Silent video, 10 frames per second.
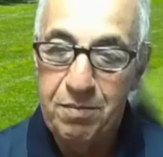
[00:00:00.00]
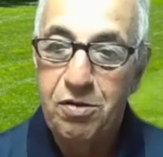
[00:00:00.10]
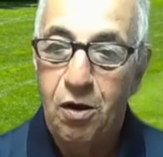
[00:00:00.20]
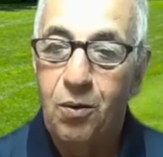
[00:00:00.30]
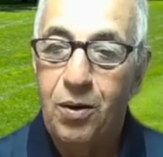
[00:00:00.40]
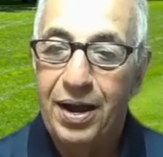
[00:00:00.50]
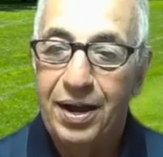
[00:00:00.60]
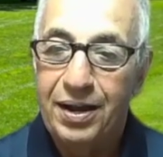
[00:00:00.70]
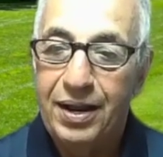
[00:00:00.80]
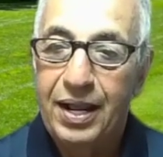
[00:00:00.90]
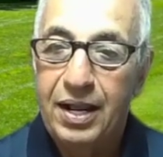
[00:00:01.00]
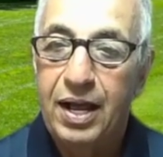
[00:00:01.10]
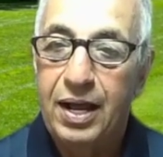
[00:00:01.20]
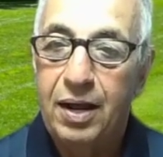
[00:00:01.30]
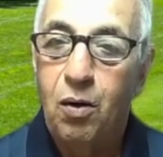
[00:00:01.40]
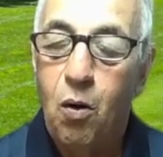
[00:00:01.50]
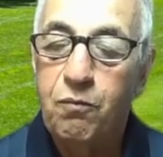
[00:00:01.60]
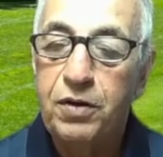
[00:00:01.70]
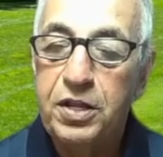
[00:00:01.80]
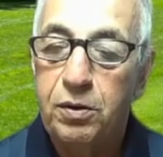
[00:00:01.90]
So uh, uh,
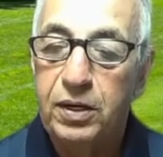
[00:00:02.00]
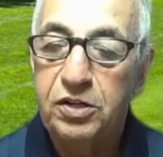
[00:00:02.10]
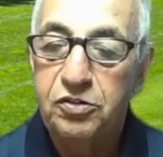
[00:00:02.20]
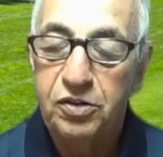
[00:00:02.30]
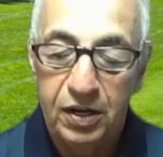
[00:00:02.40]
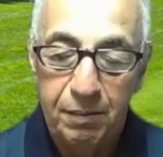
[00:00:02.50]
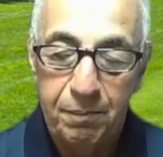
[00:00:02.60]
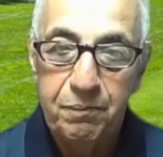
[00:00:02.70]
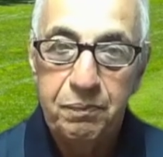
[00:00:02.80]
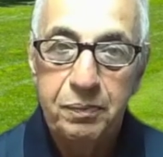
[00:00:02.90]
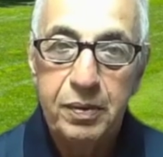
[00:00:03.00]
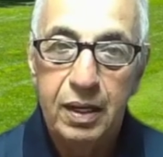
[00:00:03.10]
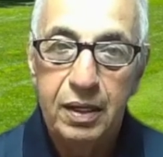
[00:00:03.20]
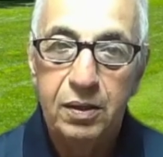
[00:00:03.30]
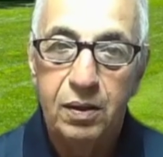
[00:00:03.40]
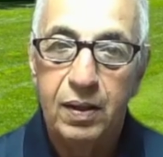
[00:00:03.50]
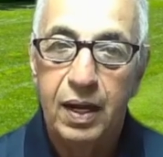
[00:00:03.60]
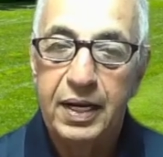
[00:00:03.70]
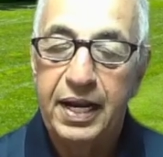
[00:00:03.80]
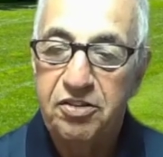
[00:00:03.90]
hopefully you'll and um, you'll uh,
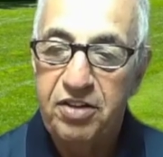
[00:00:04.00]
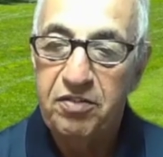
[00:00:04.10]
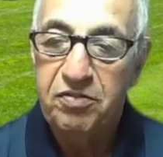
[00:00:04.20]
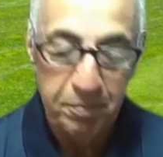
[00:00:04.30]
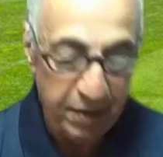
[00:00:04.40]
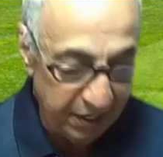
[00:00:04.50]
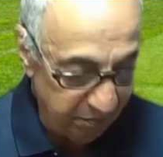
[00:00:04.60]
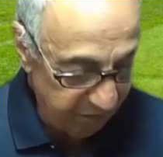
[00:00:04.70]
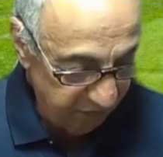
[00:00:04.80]
get a chance to meet him.